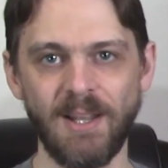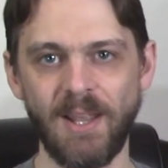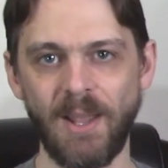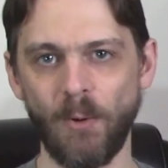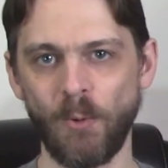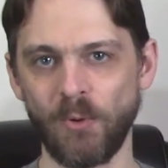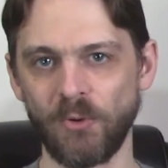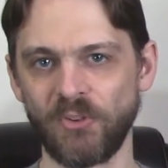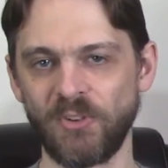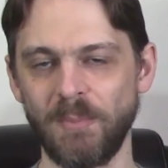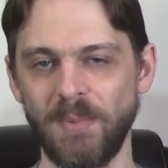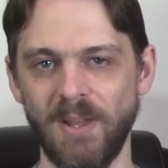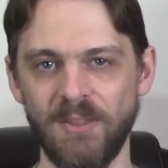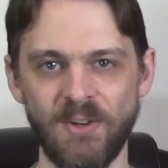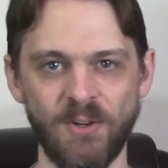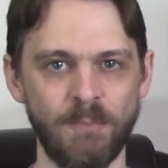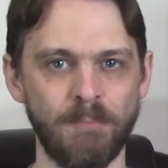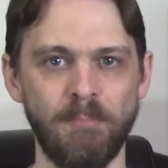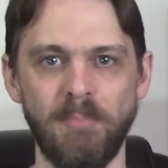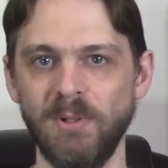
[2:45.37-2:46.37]
or some
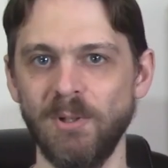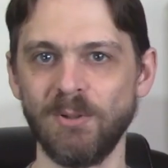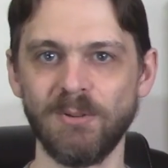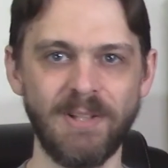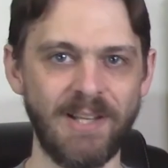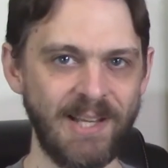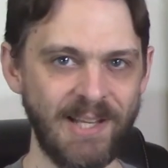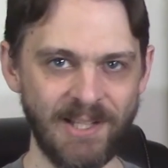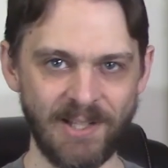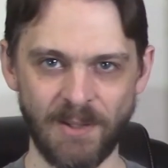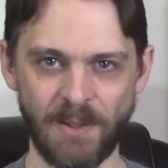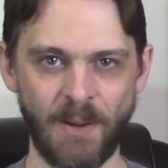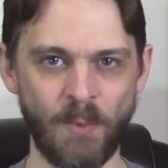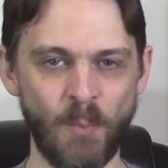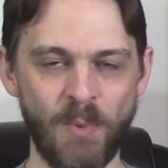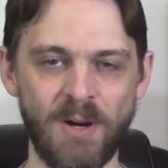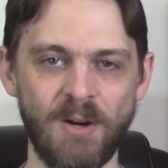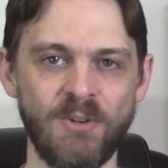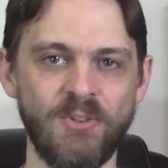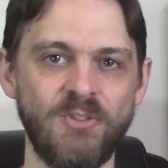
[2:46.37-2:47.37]
other building in
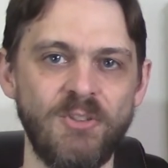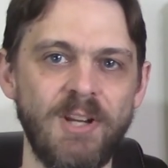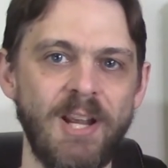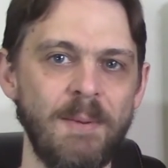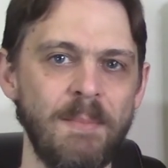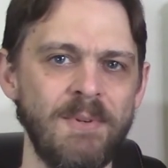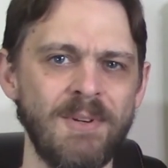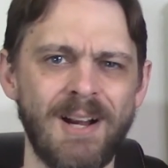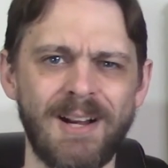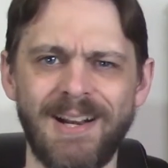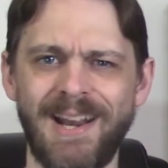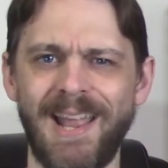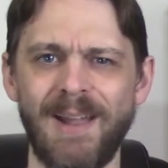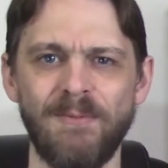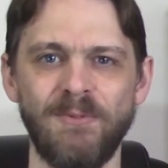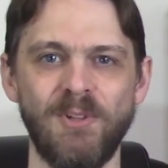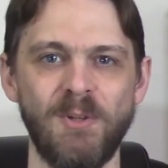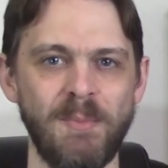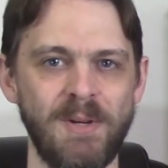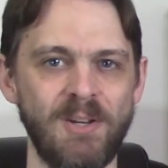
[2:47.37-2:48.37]
weird shape. You're not going to have
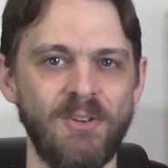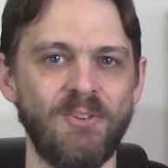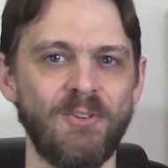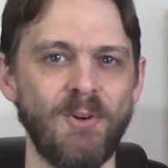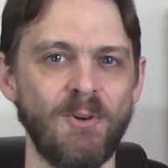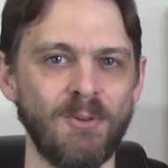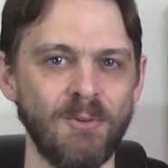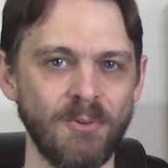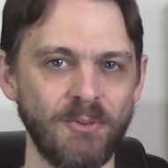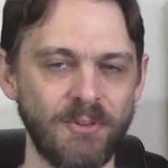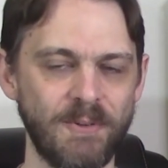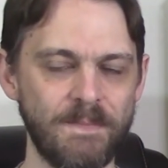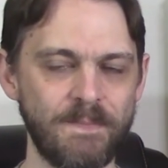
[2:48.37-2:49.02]
too many circles.